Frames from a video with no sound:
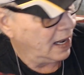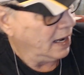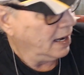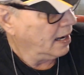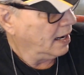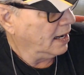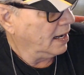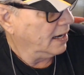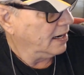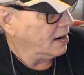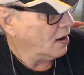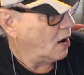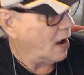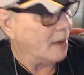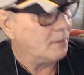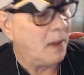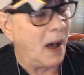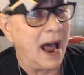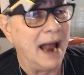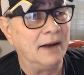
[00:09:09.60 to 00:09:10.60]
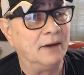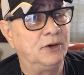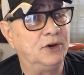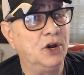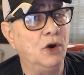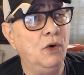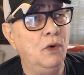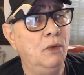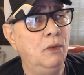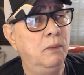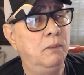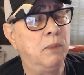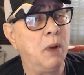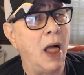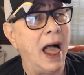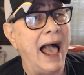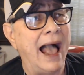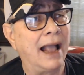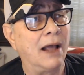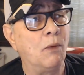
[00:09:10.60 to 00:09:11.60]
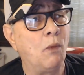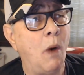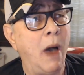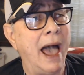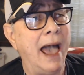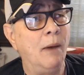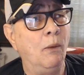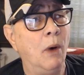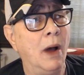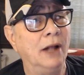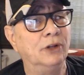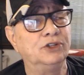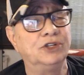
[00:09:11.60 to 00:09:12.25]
you know, I bought two black and white ones